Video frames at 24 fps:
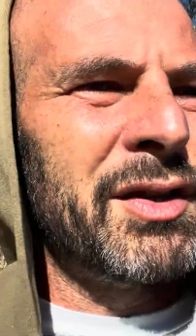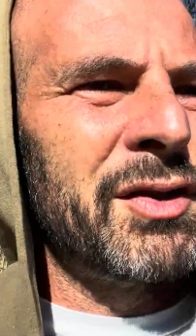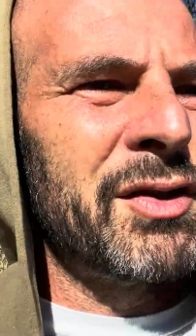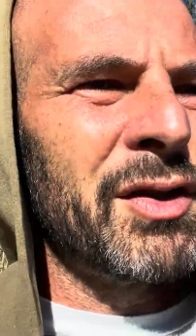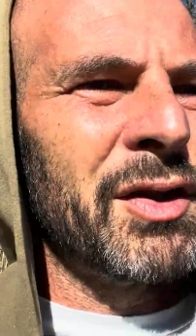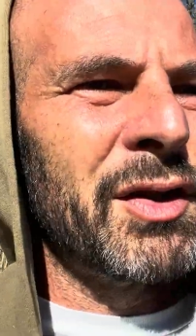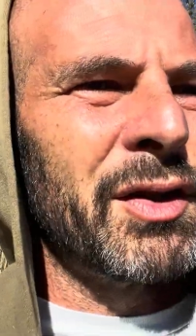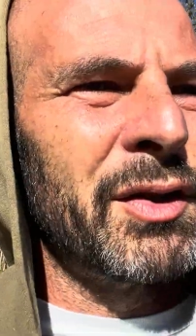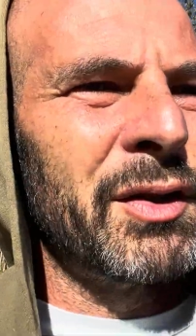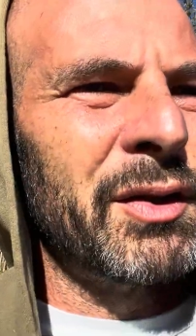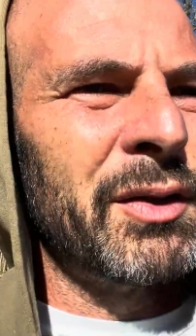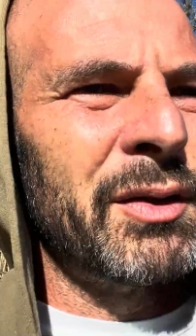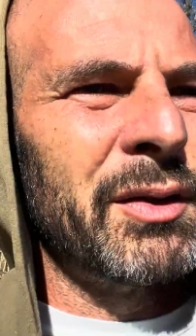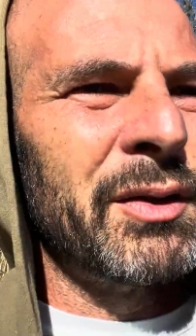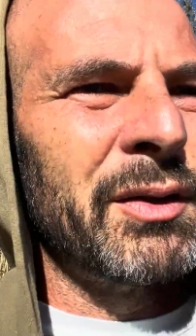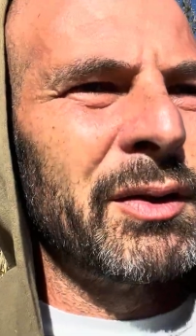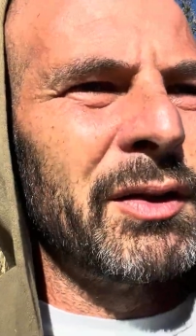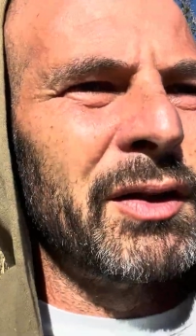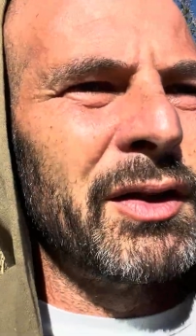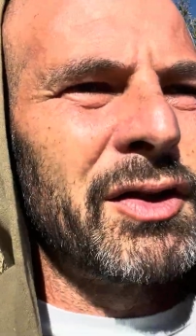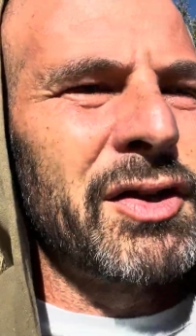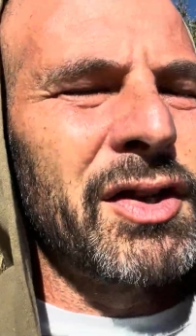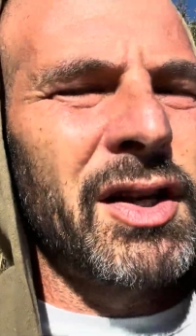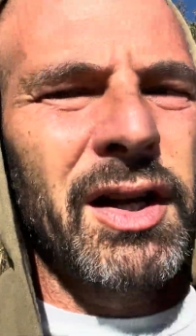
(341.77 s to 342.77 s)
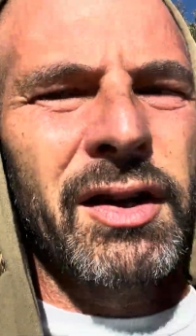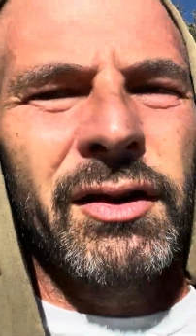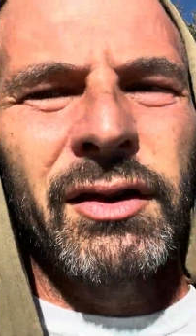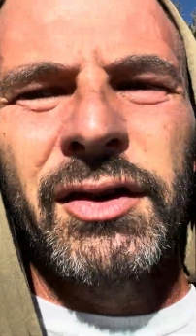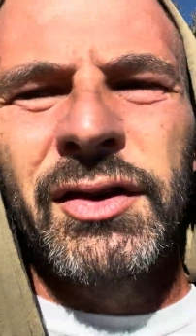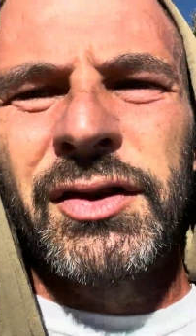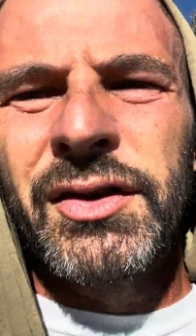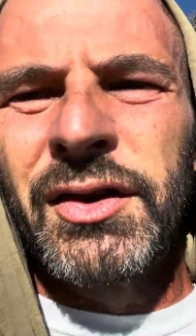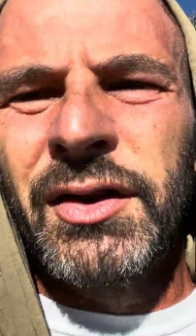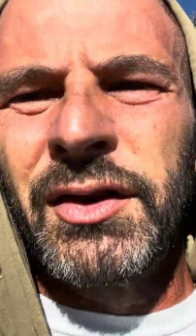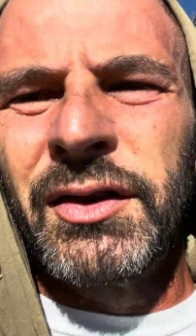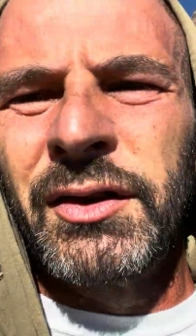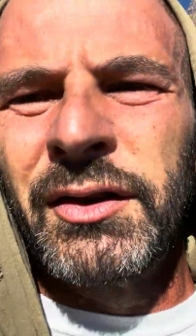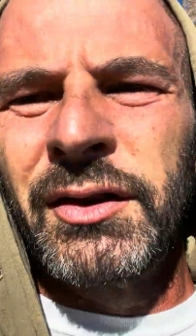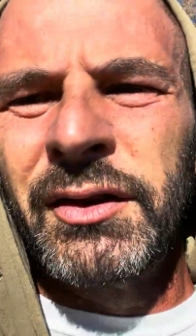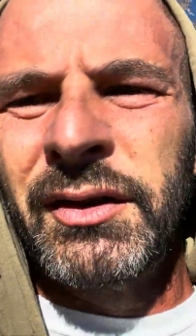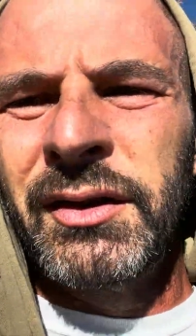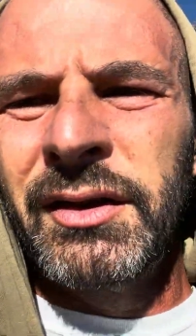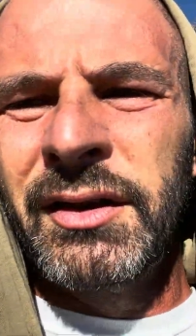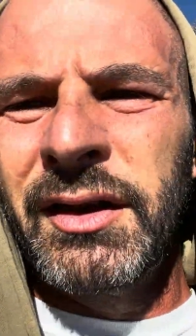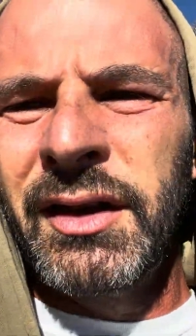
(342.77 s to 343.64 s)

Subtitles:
journal or the Chakra journal.